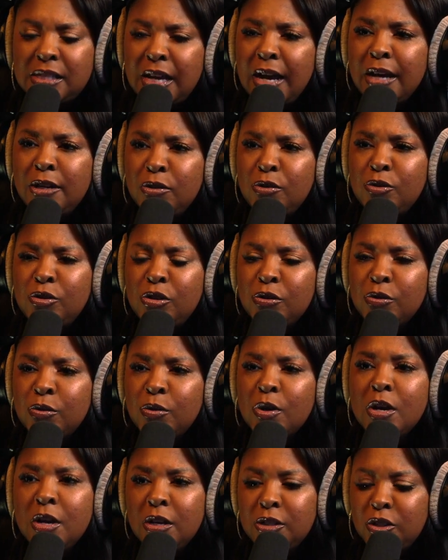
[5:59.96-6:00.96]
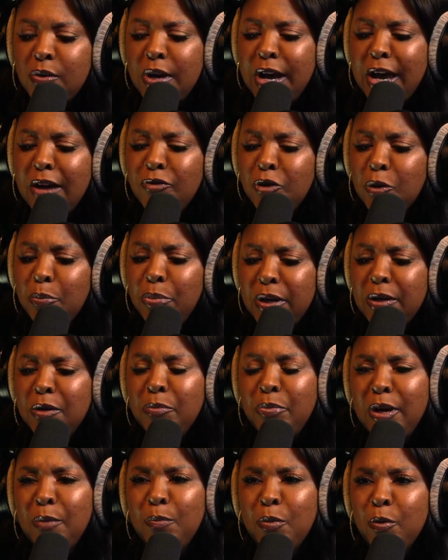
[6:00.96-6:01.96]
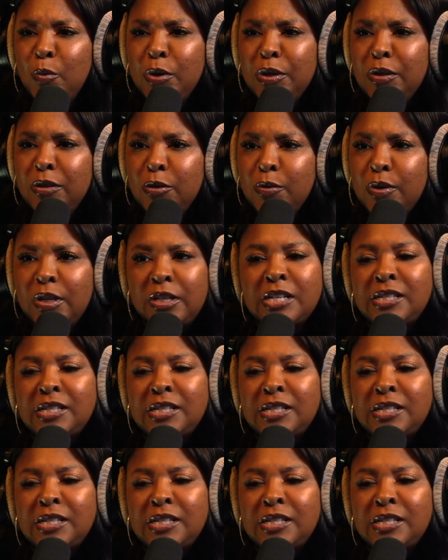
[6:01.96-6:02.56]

I do too. So have your pen and paper with you because